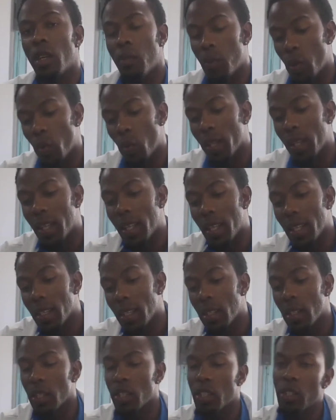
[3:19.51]
But with
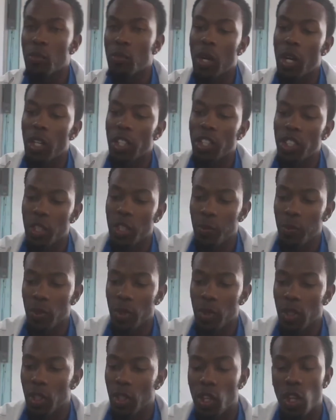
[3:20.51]
this small chip,
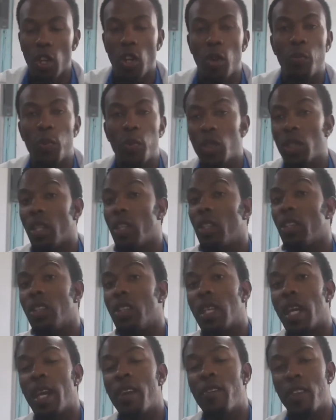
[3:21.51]
your computer does
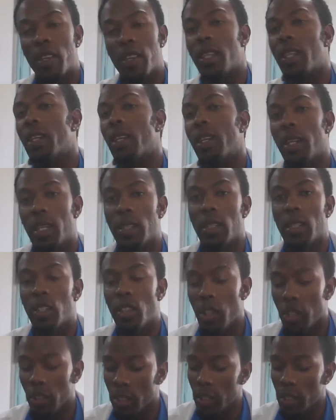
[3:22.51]
everything that it
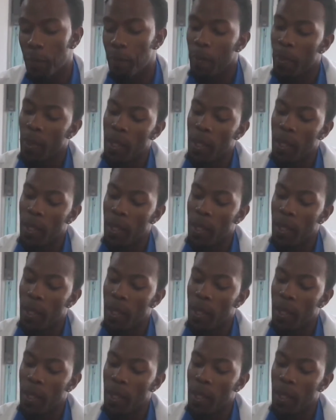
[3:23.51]
does.